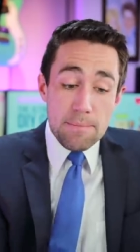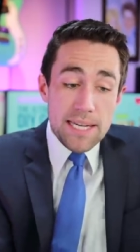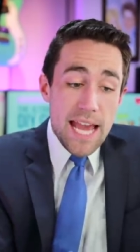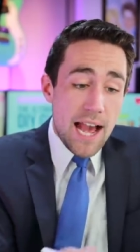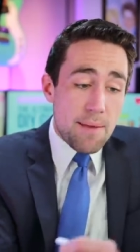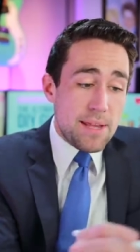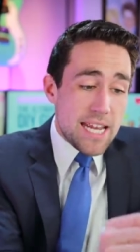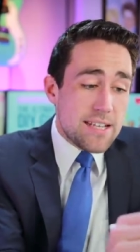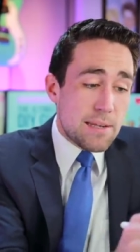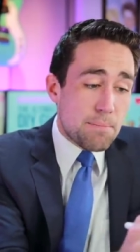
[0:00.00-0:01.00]
But yeah, I mean,
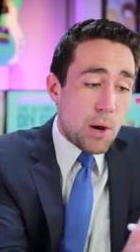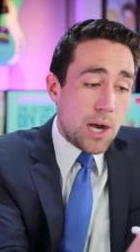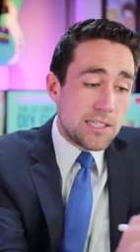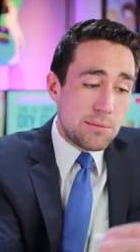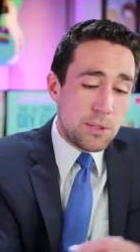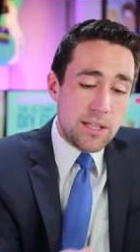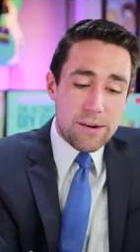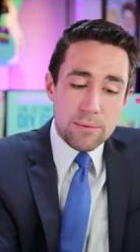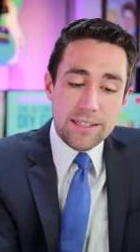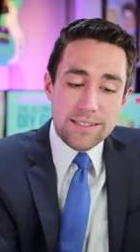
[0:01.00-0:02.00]
is it possible
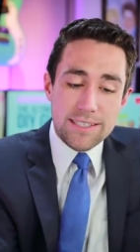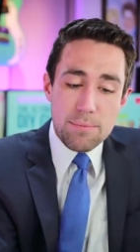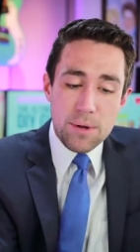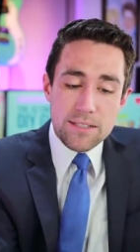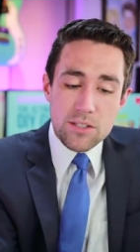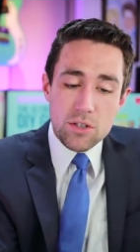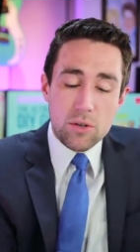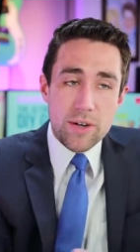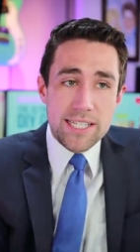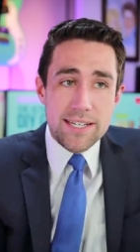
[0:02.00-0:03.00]
that real estate prices are
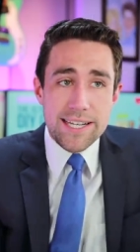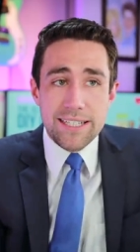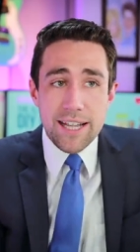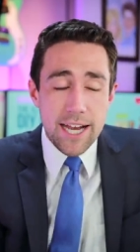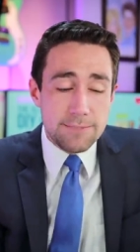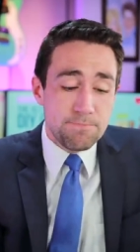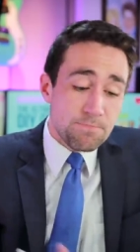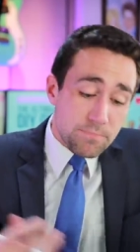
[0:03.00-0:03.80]
going to decline?